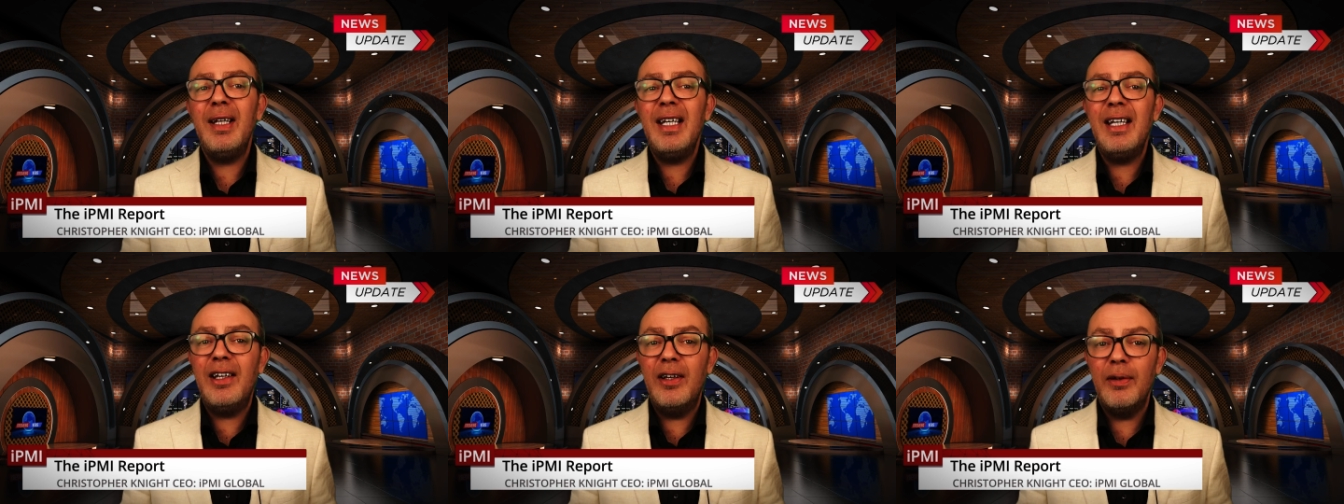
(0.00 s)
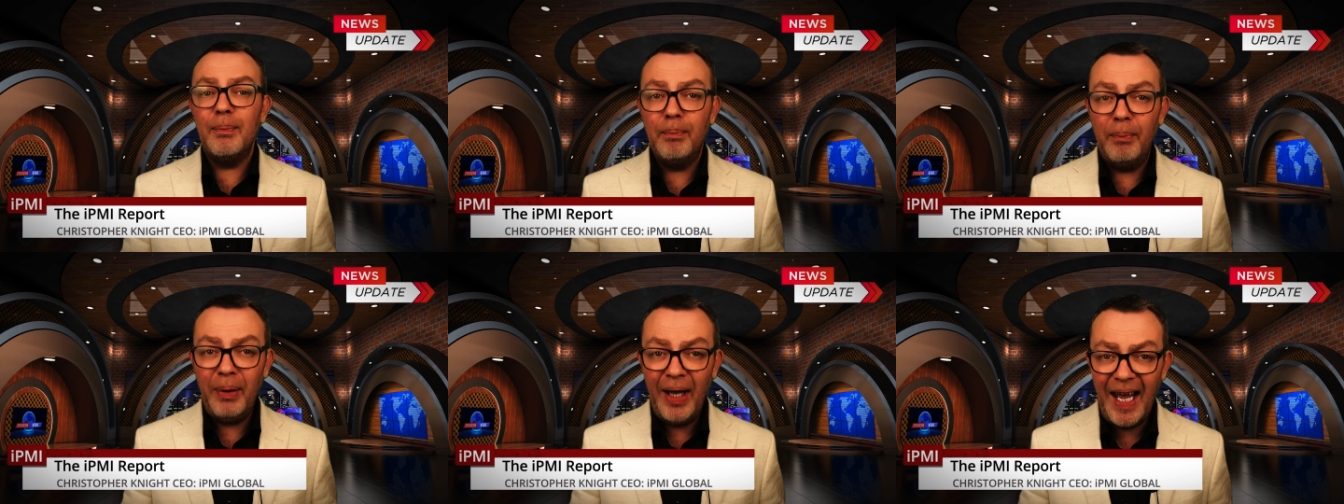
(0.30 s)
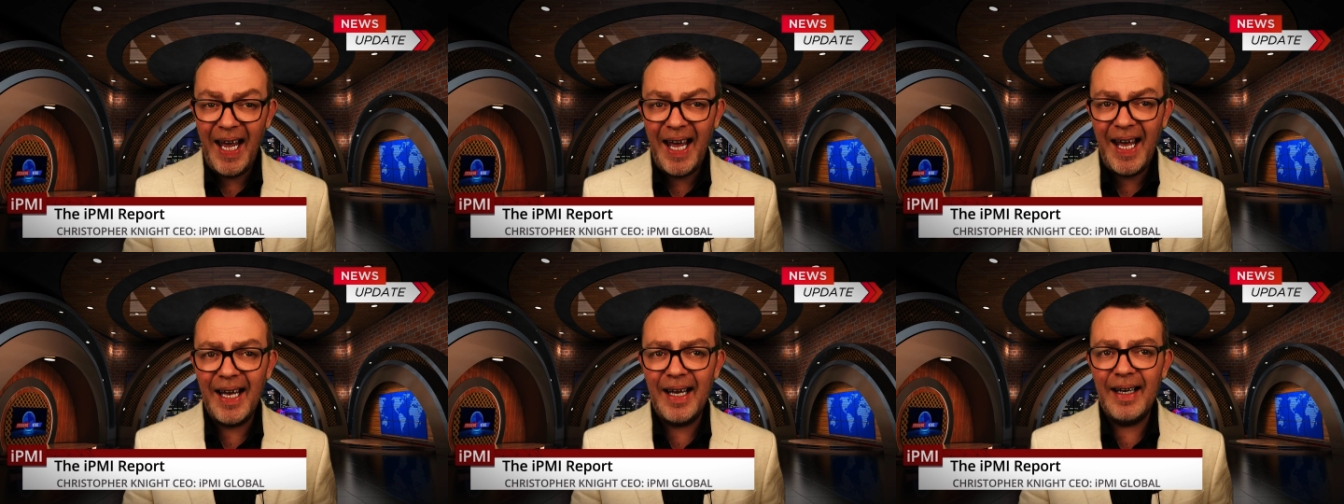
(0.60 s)

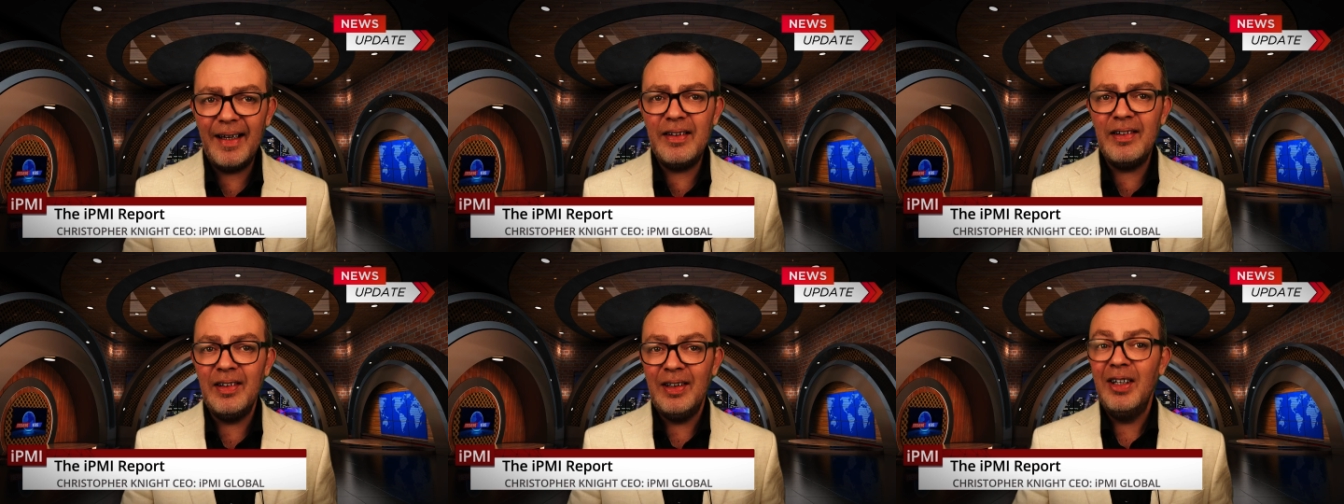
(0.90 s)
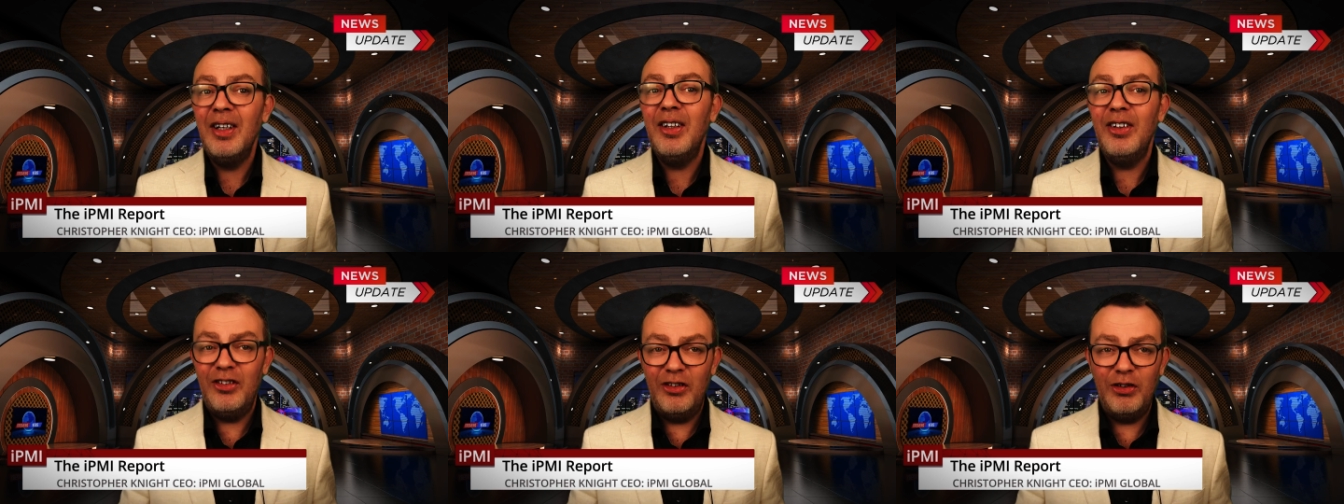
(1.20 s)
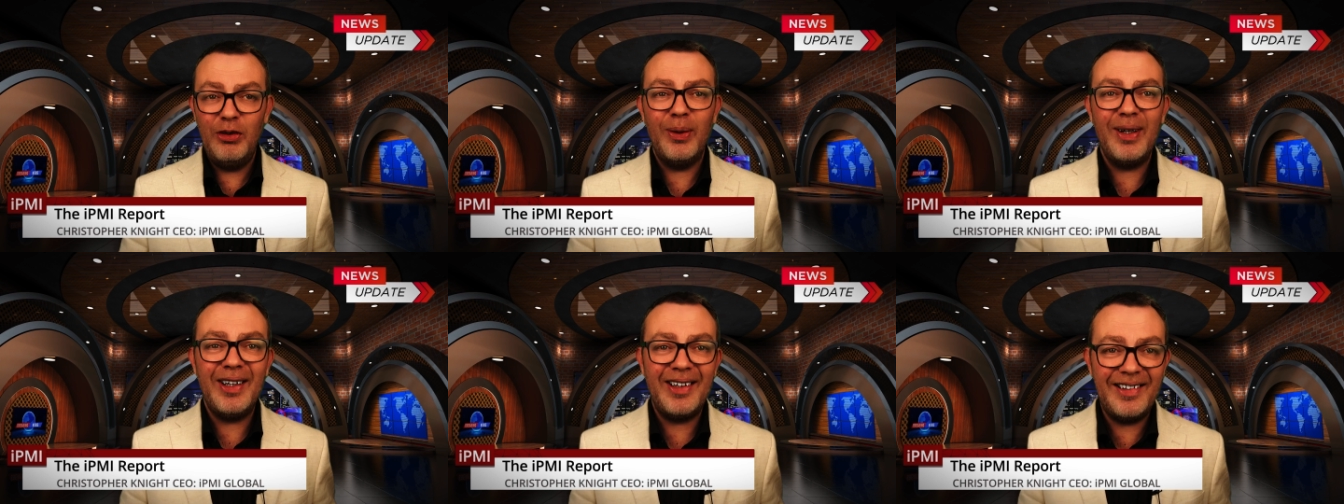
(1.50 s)
compared
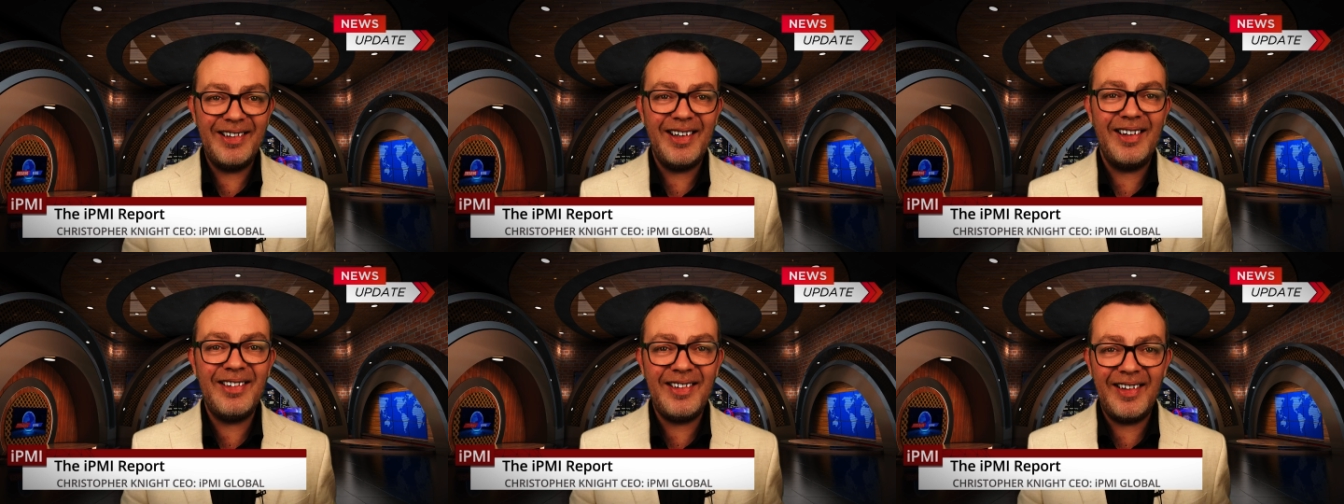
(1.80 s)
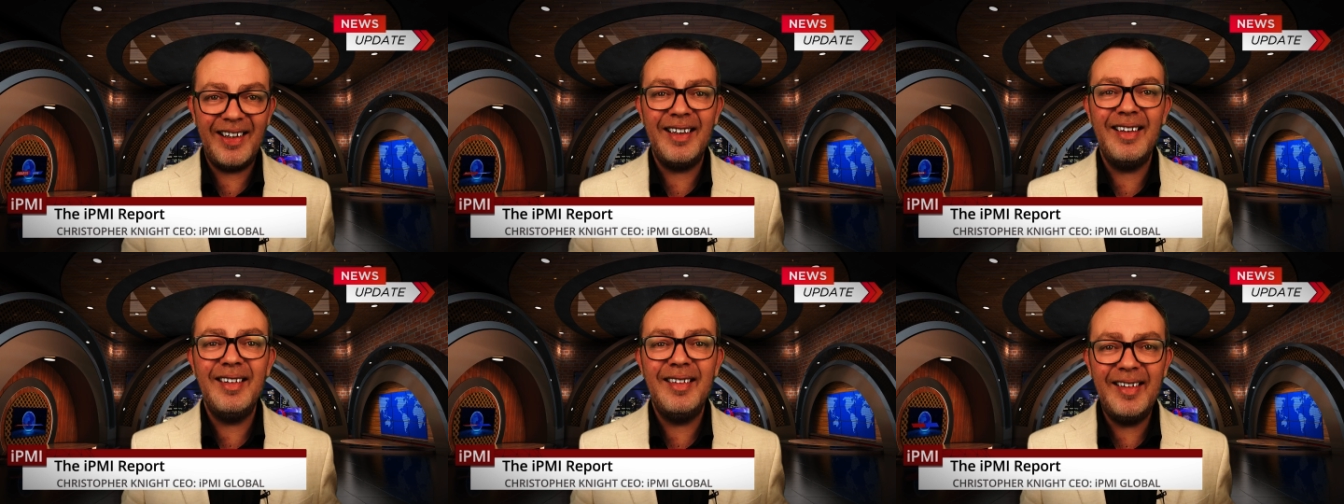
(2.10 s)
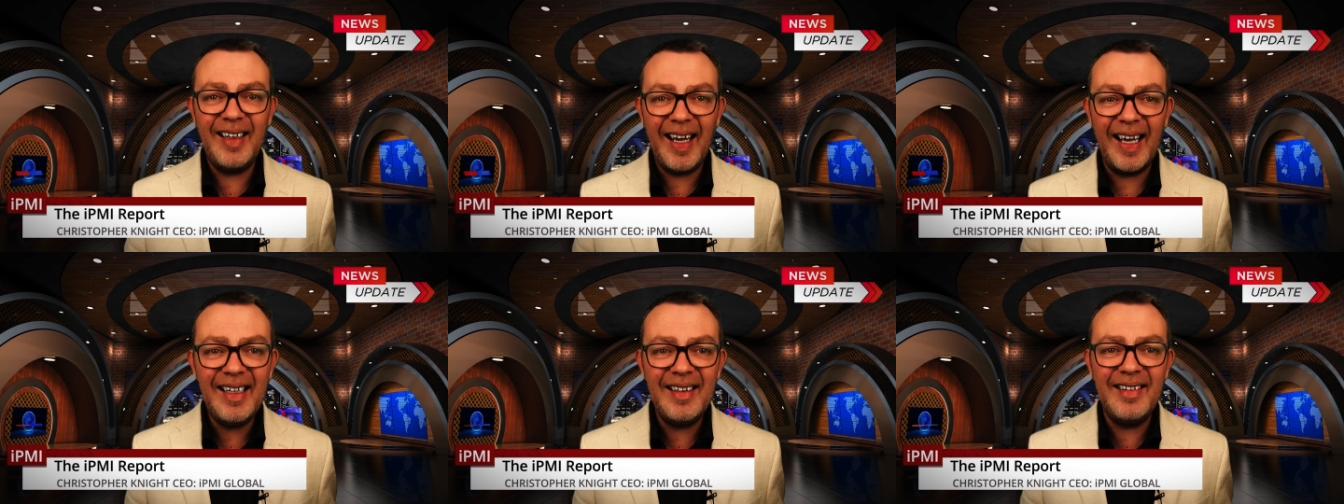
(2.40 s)
to existing
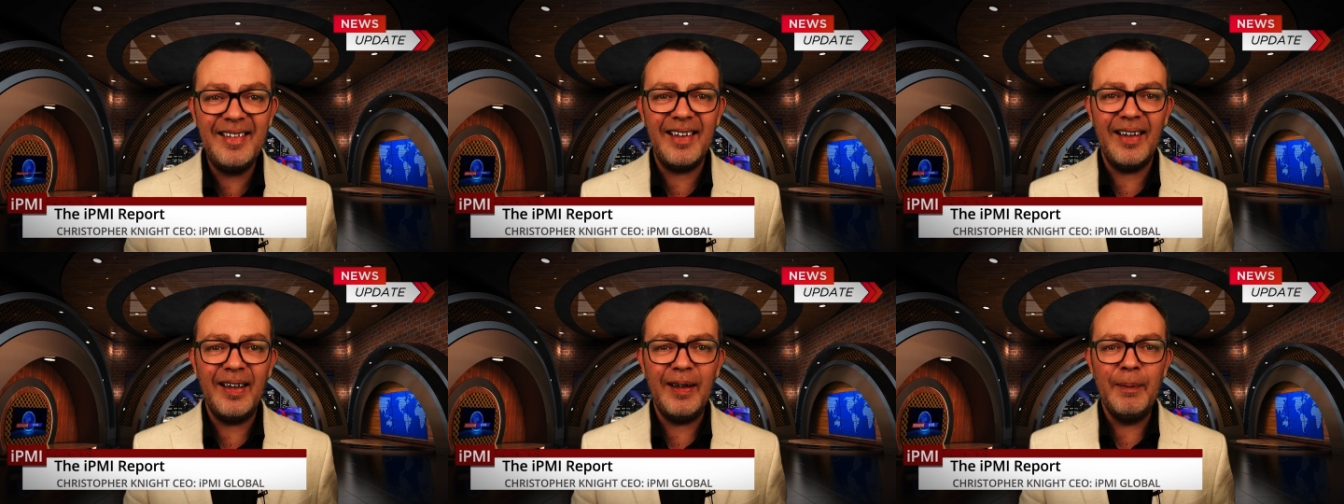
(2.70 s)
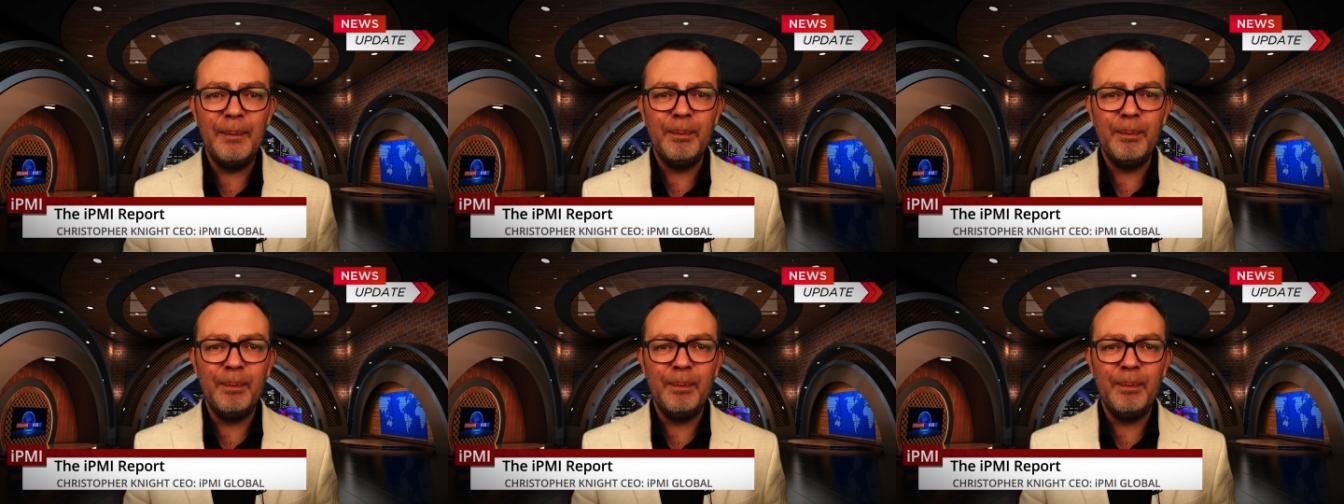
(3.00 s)
data.